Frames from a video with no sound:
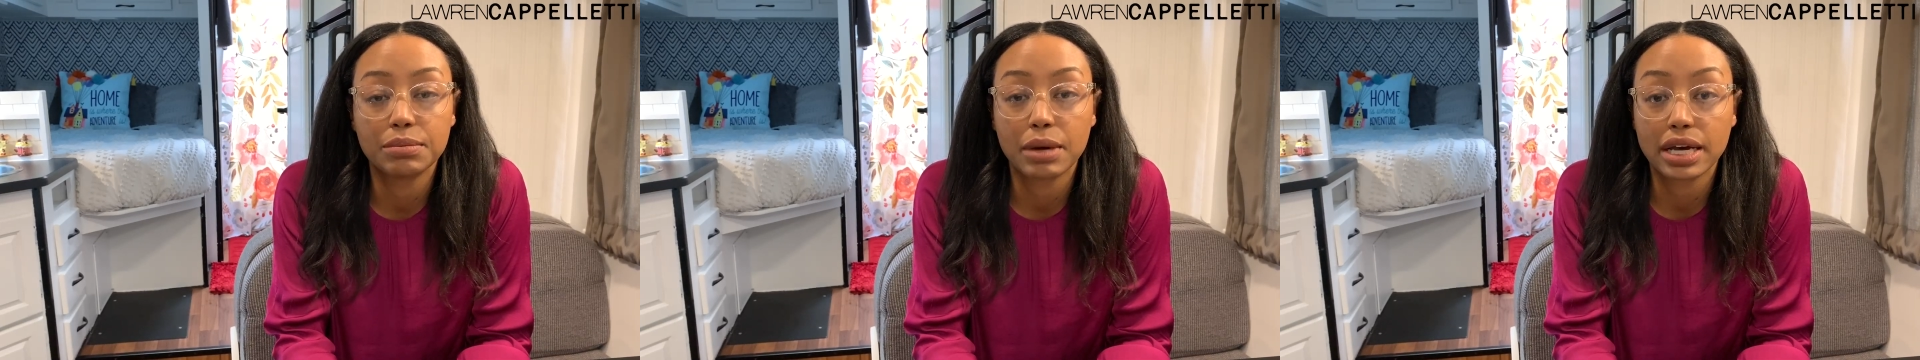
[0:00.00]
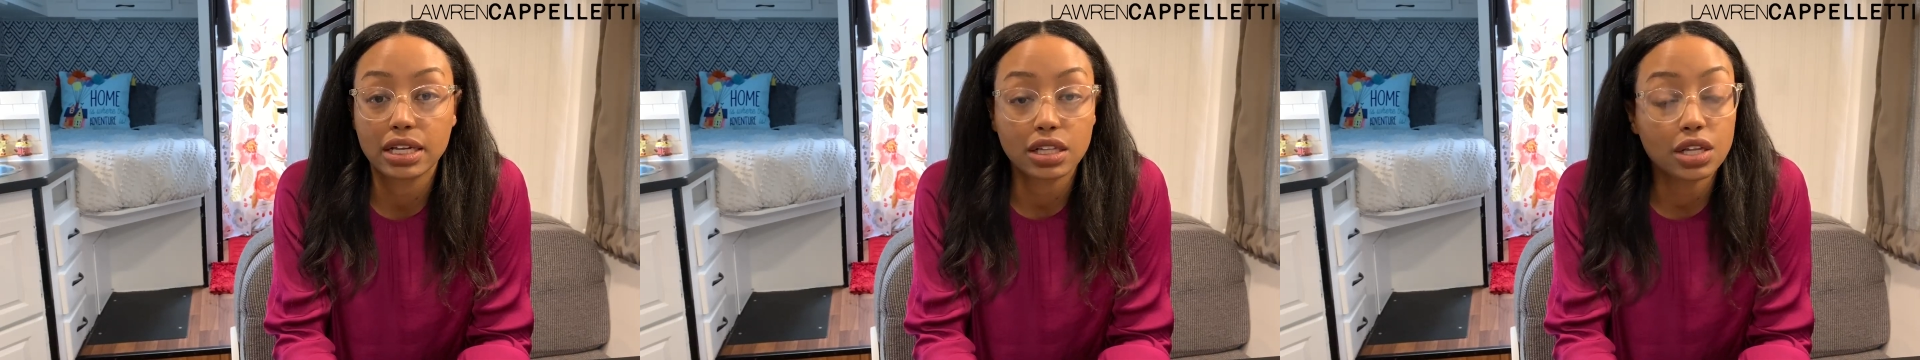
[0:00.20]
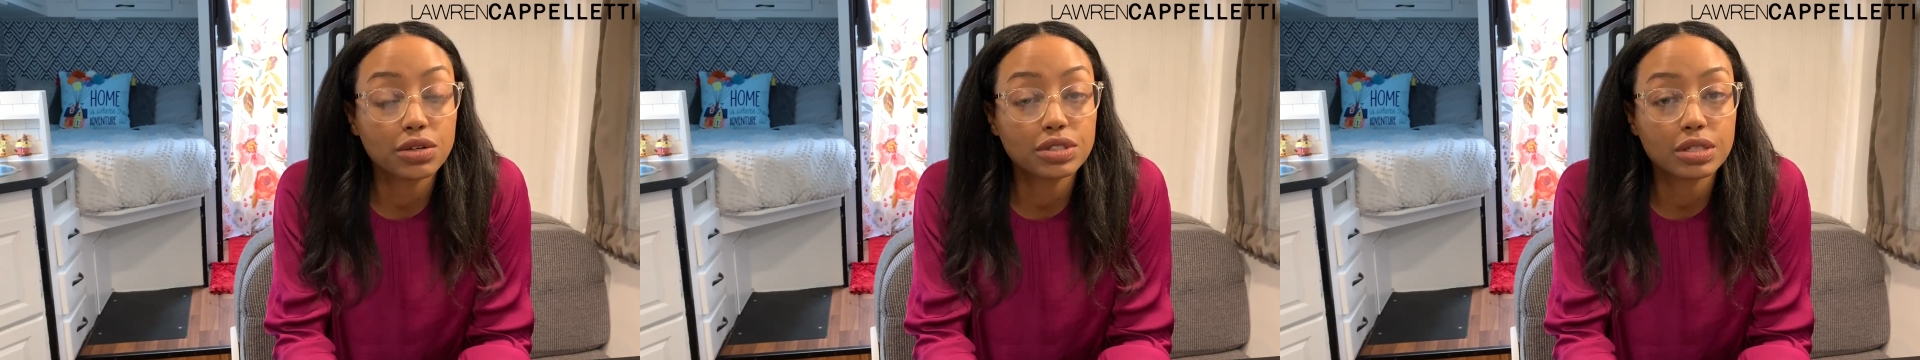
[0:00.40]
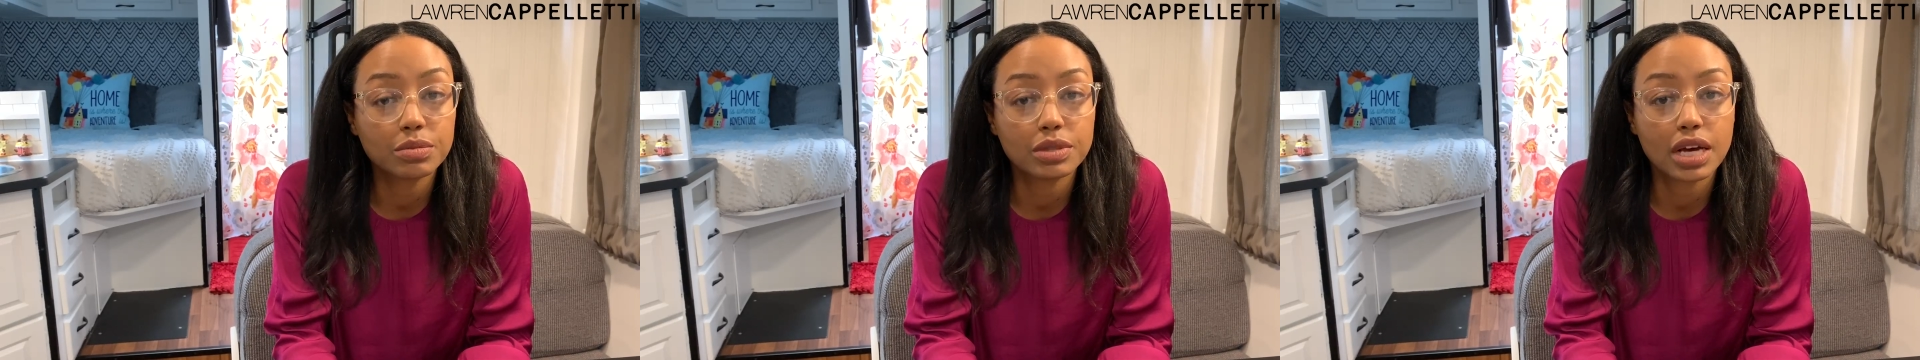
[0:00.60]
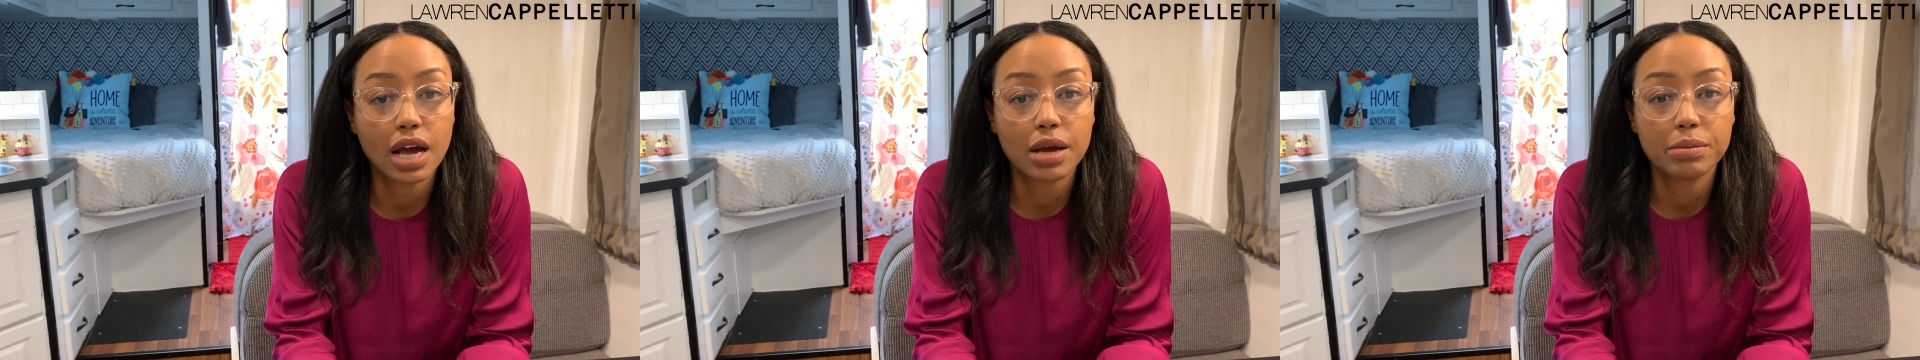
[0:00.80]
my clothes
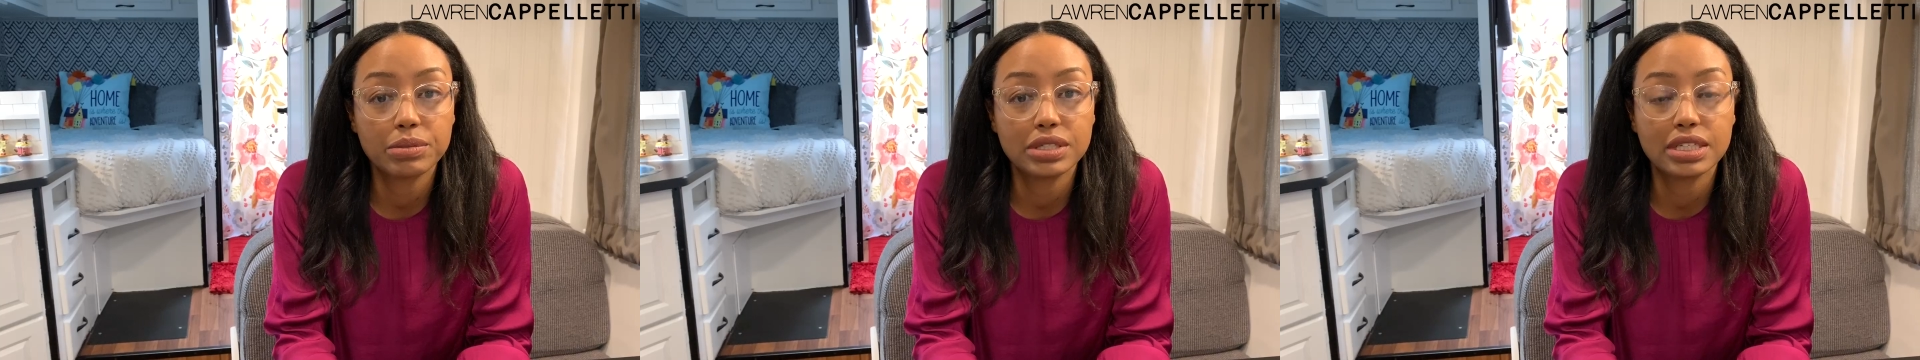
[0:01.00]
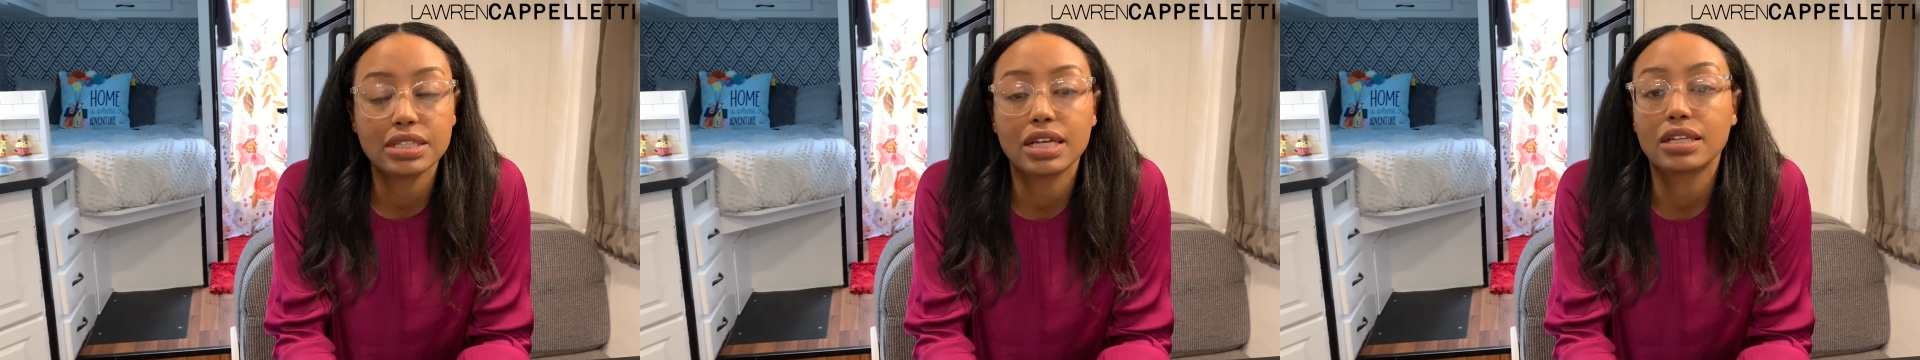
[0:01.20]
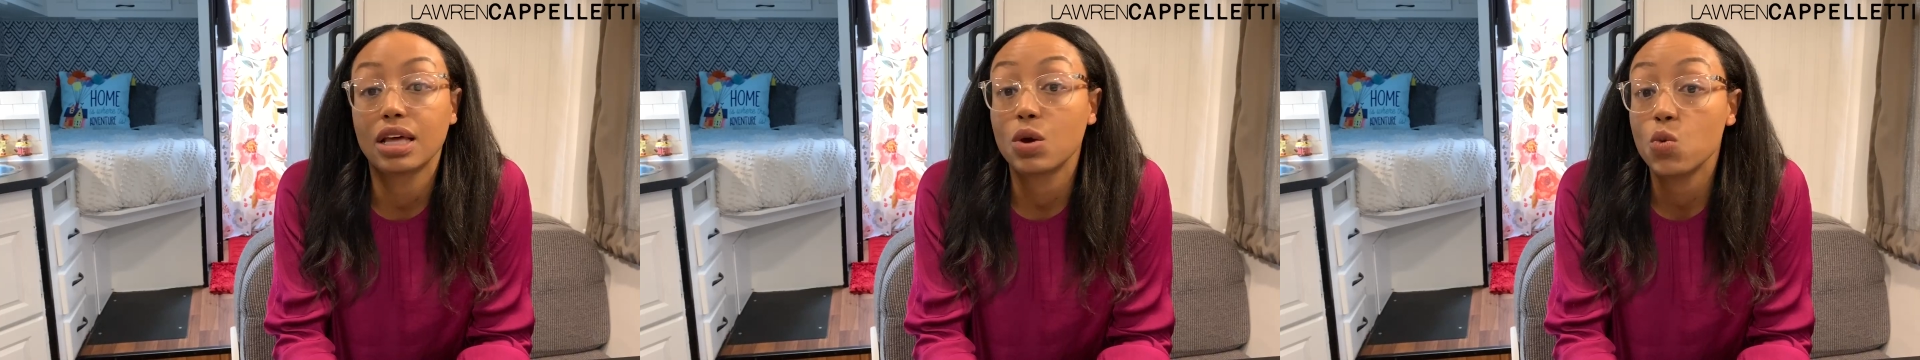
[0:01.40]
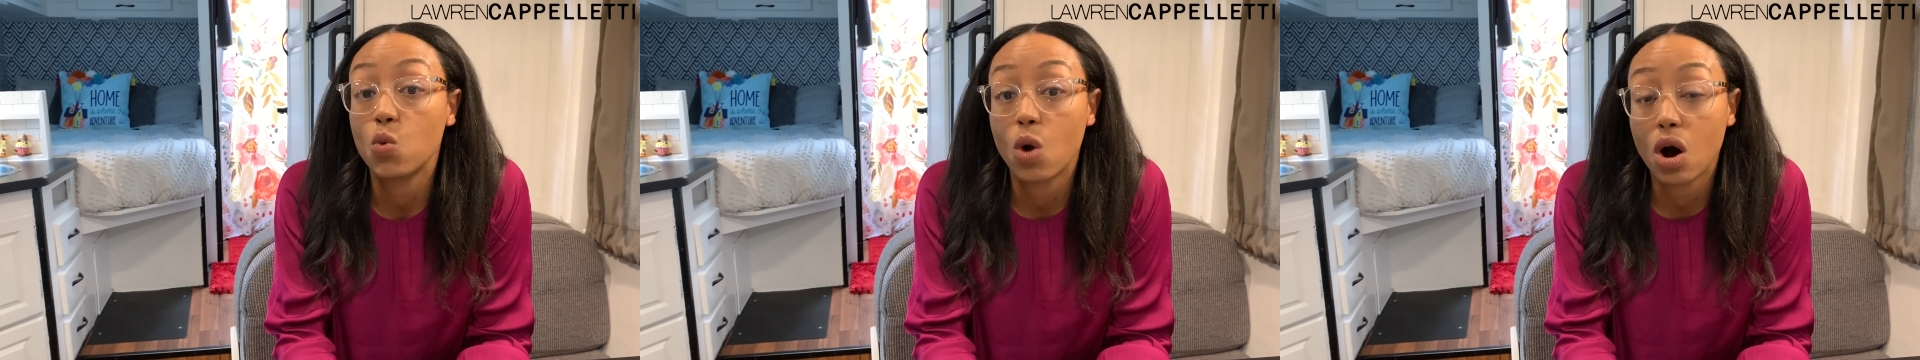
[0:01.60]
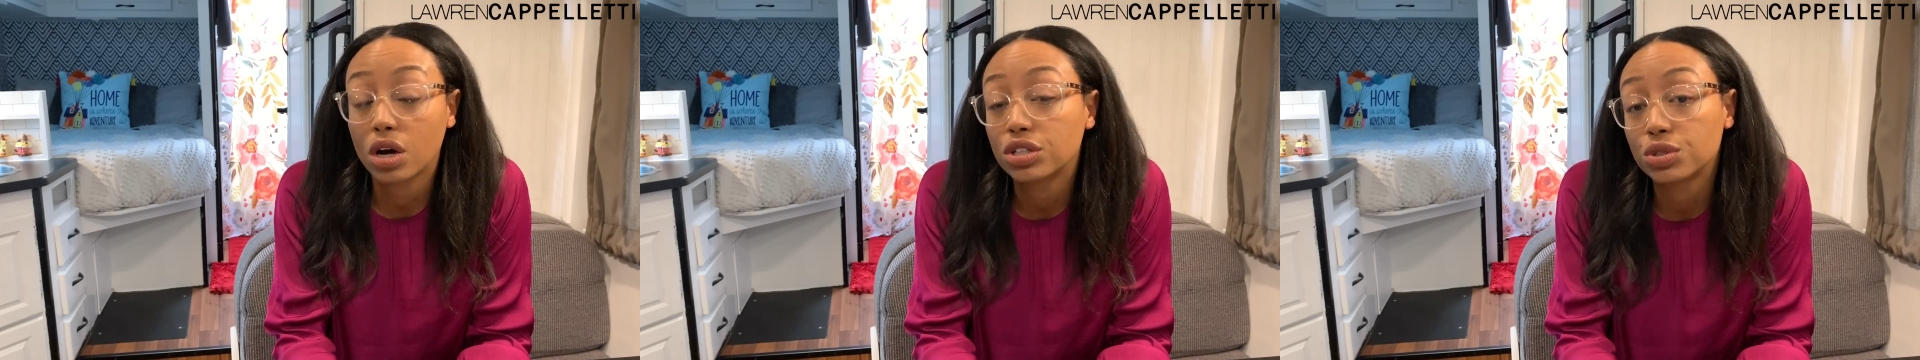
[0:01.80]
sometimes is that they
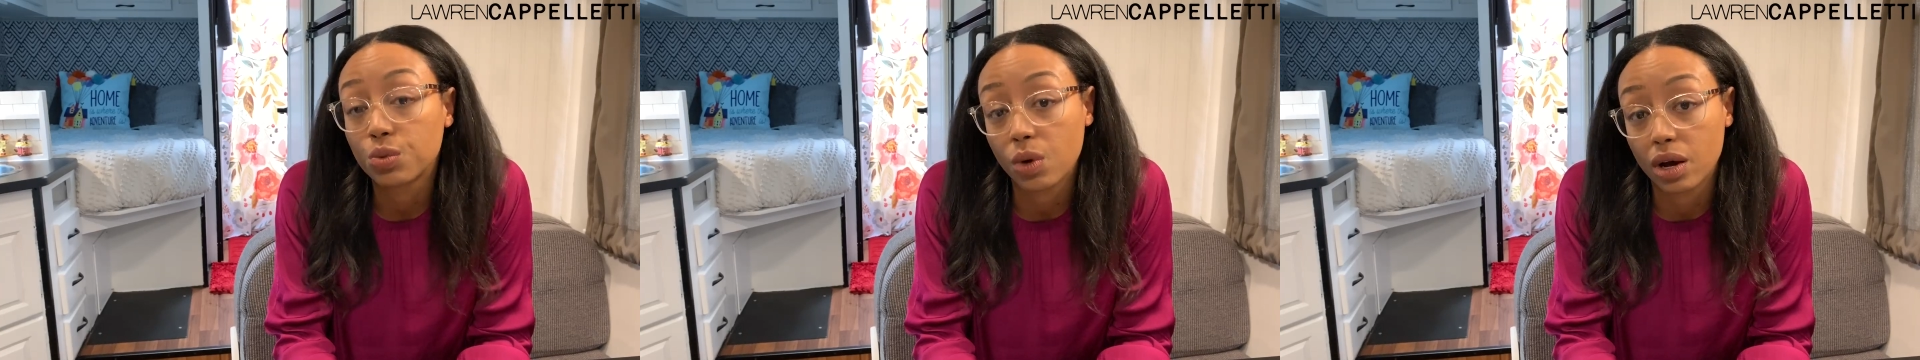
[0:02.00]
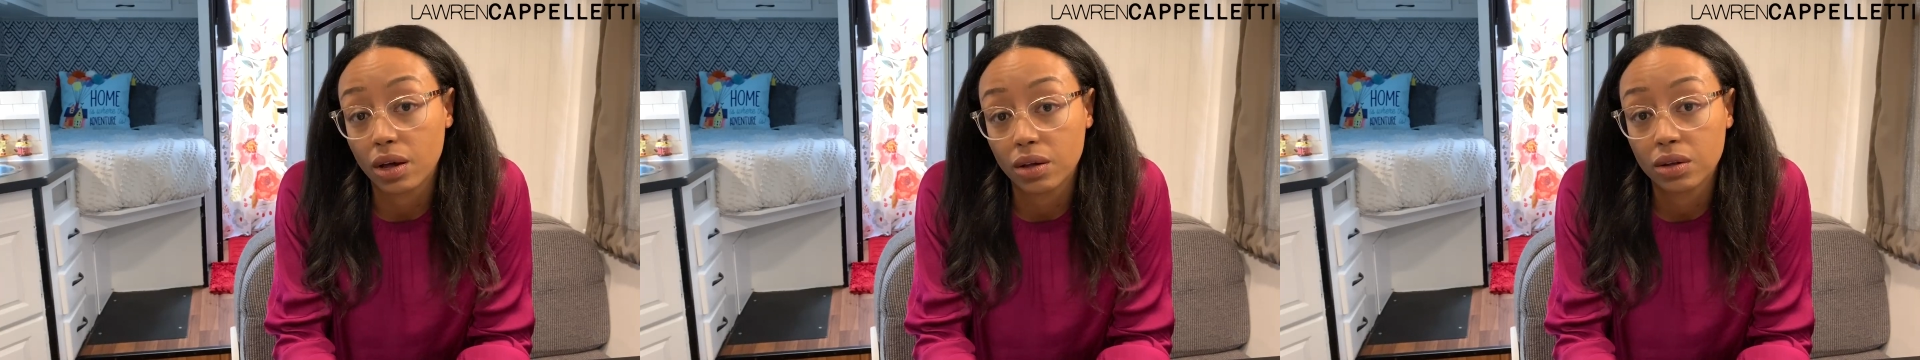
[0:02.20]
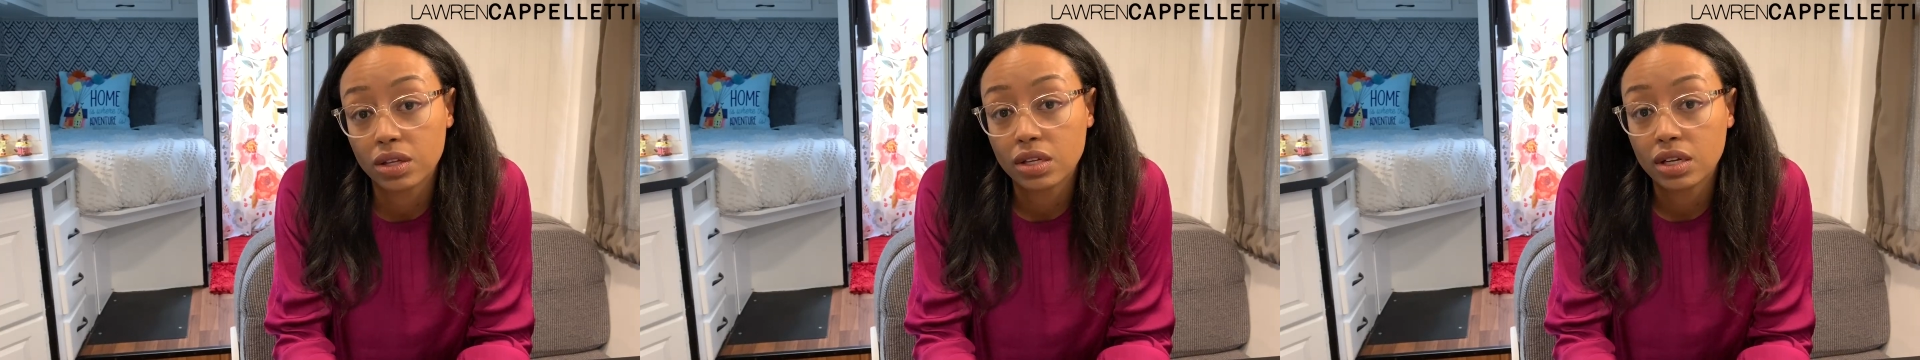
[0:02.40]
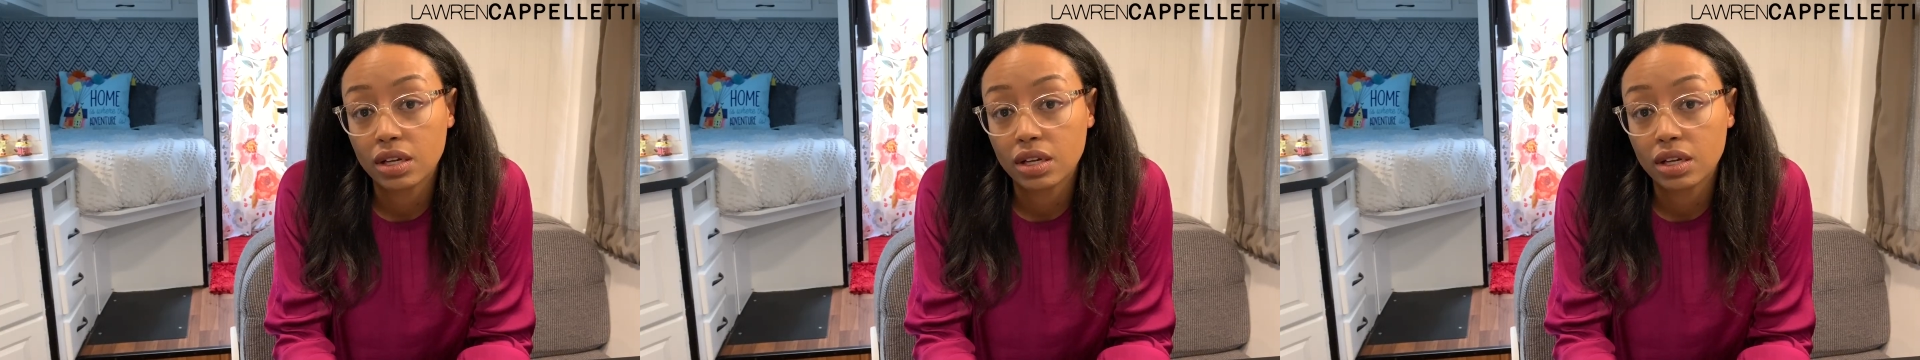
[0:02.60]
wash well.